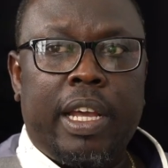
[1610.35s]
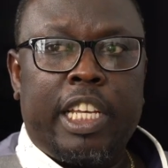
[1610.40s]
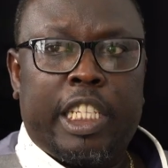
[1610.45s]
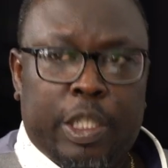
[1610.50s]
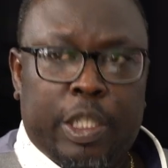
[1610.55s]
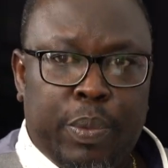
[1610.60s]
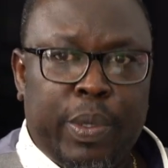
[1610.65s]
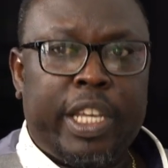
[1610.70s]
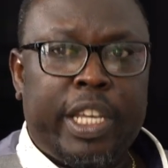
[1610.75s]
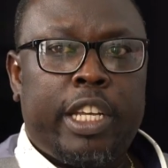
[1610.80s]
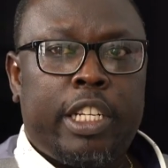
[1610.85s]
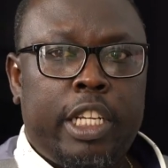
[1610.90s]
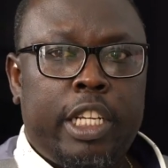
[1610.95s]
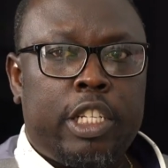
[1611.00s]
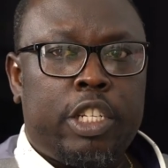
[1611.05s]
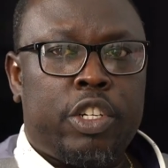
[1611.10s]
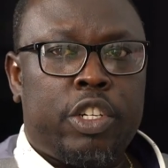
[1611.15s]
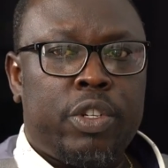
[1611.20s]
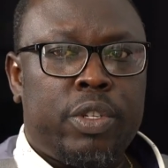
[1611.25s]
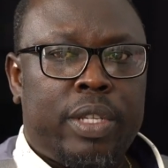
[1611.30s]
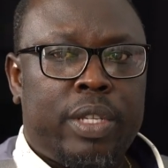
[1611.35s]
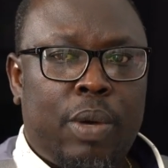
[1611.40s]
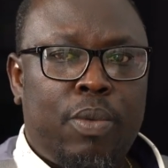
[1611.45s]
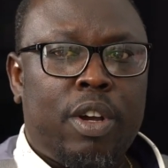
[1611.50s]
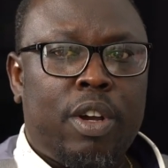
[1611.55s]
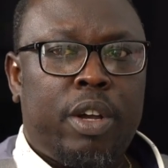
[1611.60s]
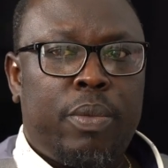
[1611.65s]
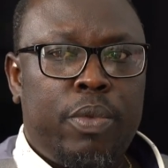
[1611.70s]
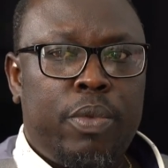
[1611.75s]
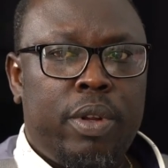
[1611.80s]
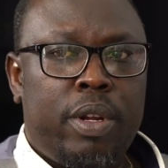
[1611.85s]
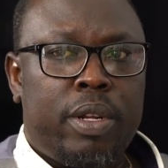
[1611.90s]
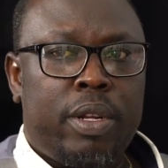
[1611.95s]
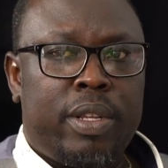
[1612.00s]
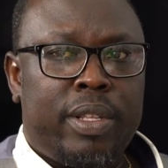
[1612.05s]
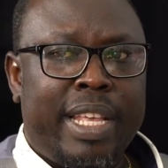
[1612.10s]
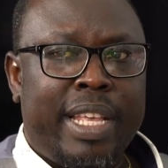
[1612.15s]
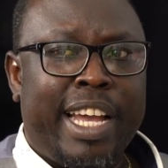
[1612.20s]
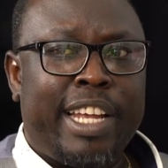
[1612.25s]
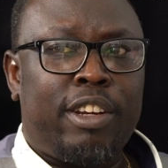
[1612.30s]
speaking the truth, our
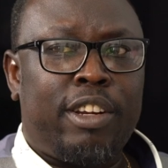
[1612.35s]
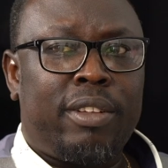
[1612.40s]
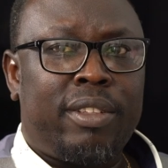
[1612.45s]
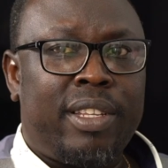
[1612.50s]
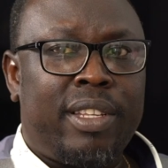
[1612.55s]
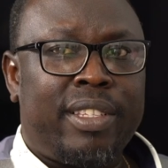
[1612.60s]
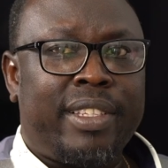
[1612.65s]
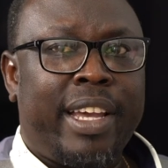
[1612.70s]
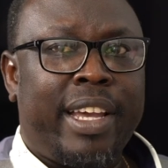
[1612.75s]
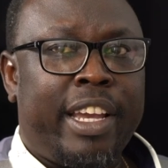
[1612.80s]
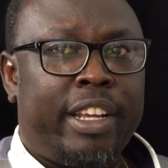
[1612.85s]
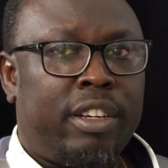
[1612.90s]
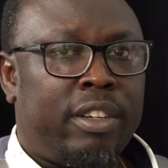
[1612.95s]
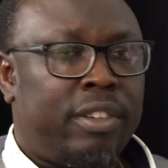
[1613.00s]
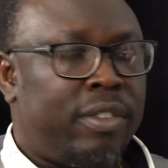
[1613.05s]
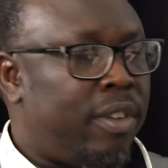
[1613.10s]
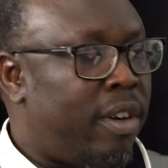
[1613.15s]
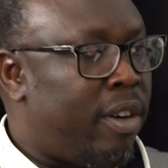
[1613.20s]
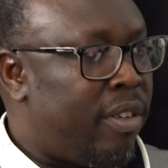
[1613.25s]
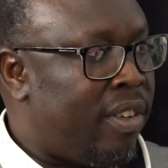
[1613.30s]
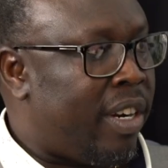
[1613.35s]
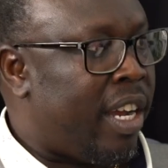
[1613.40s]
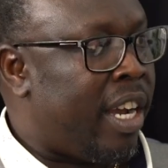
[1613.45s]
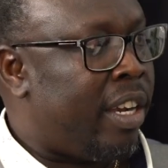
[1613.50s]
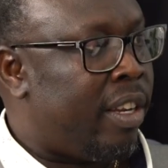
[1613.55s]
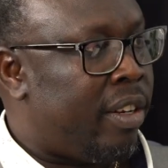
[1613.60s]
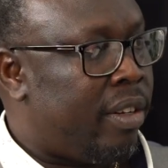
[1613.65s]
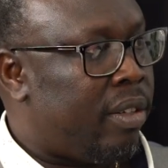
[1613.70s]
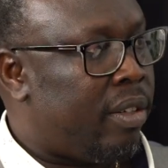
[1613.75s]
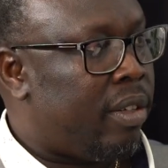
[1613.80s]
community, they are not designed online.